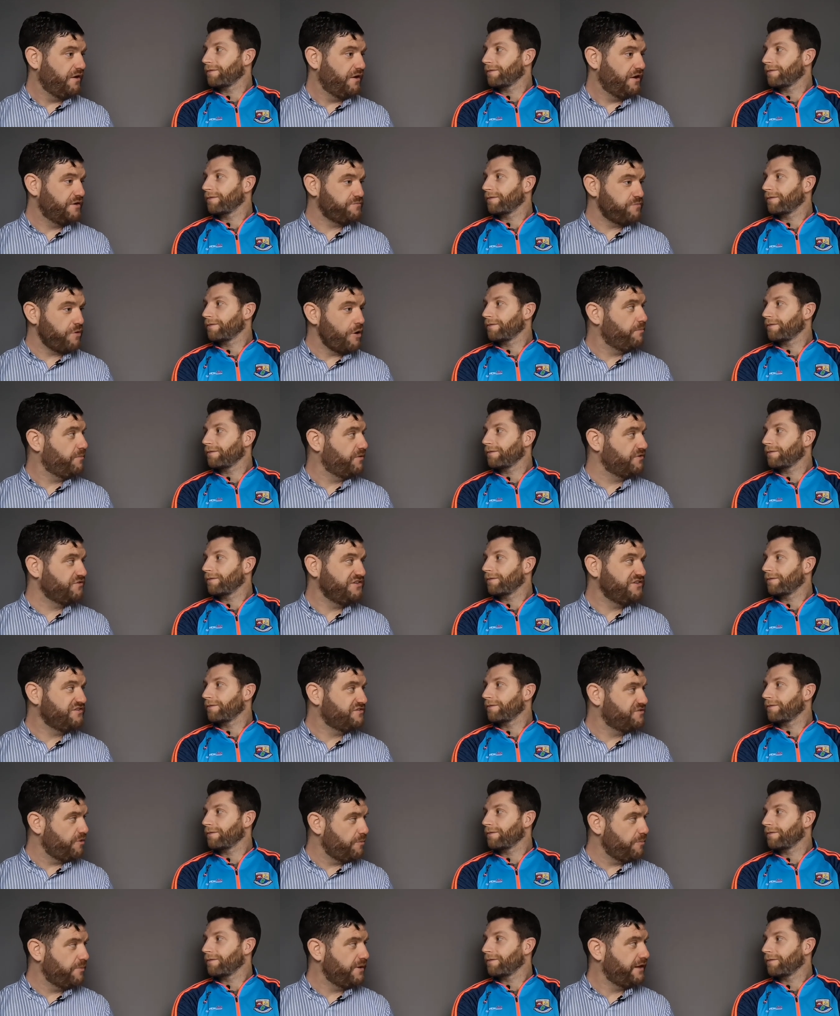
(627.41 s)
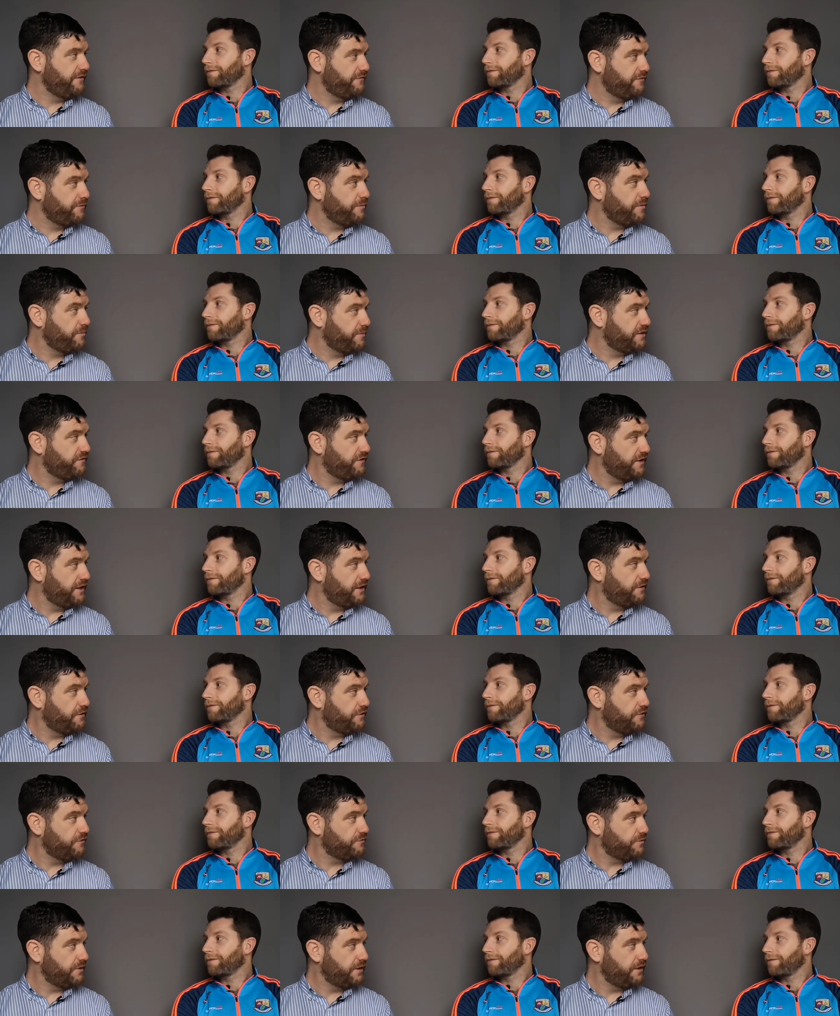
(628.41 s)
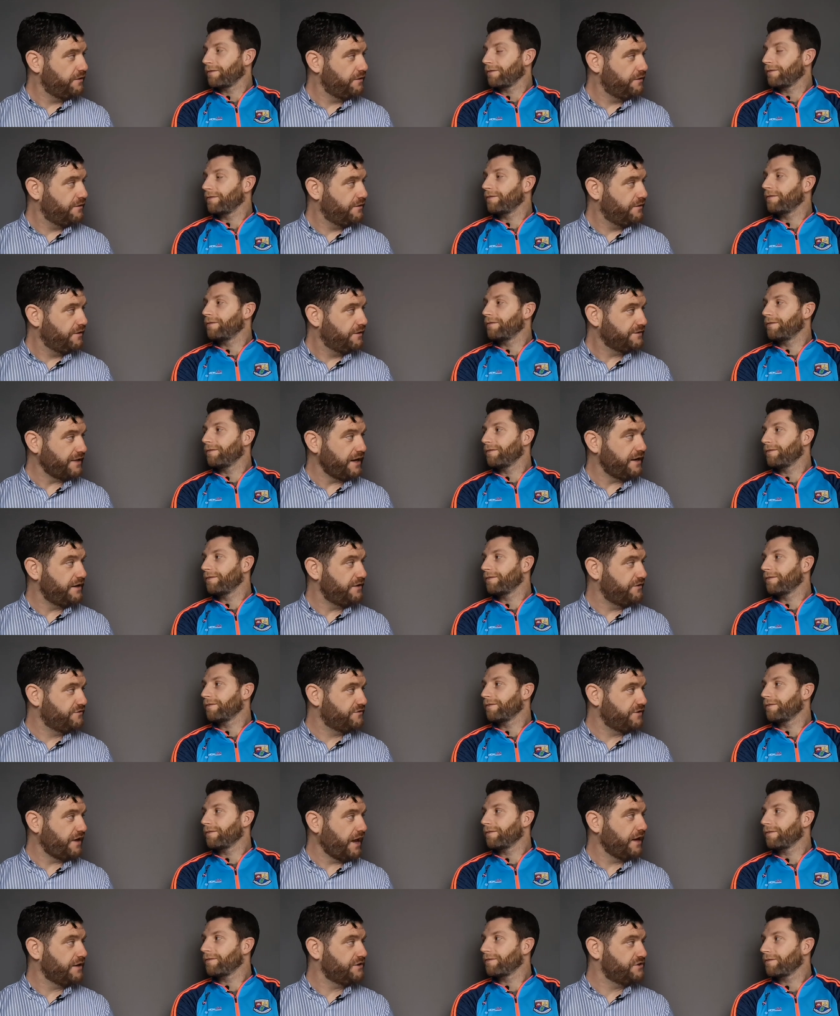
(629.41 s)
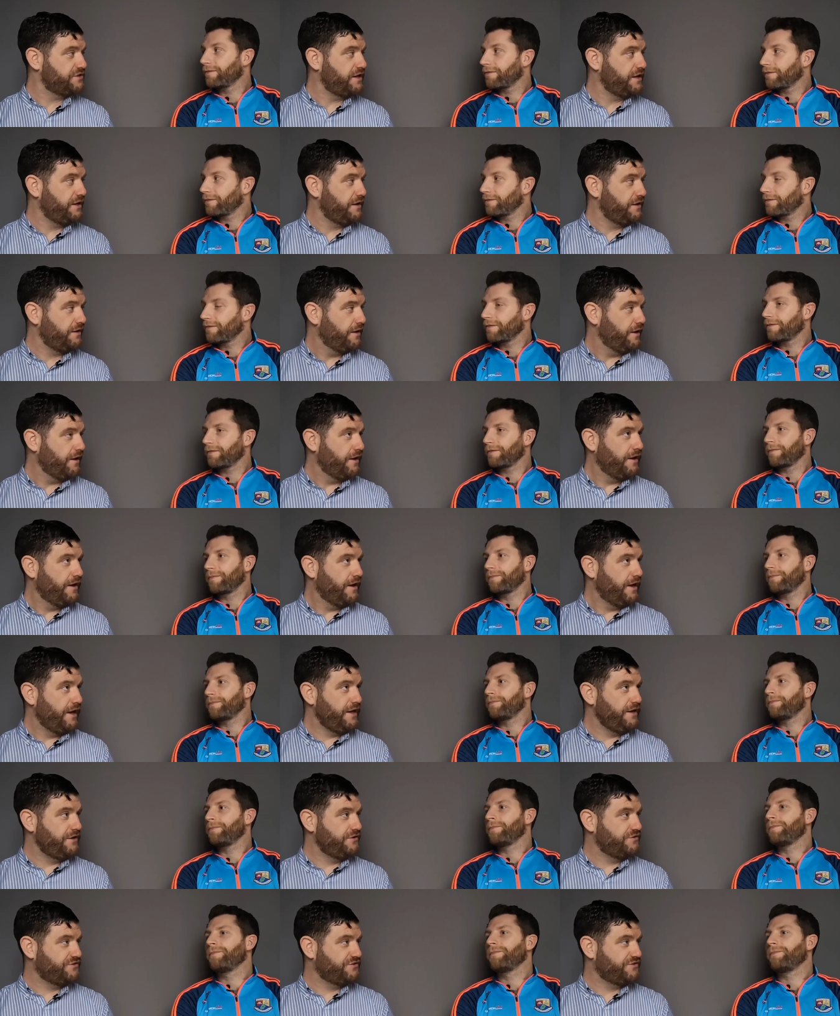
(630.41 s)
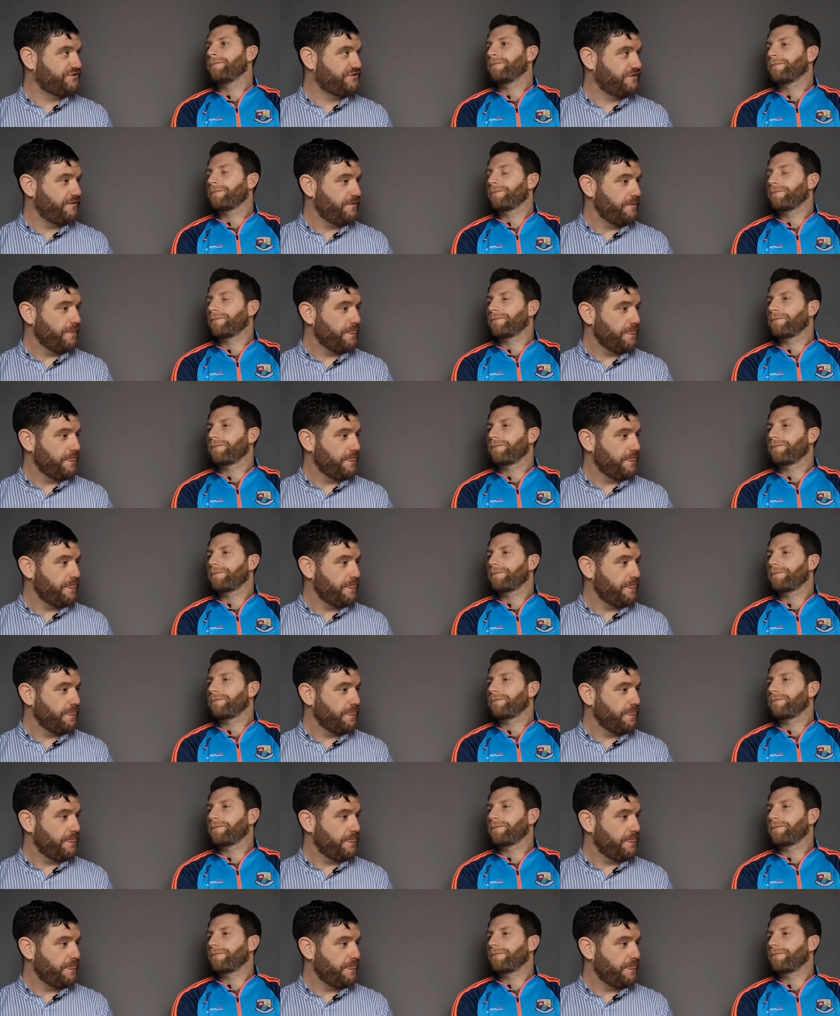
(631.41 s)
Speaker 1: His problem is he's an unbelievable midfielder as well. Mm. That is actually, he's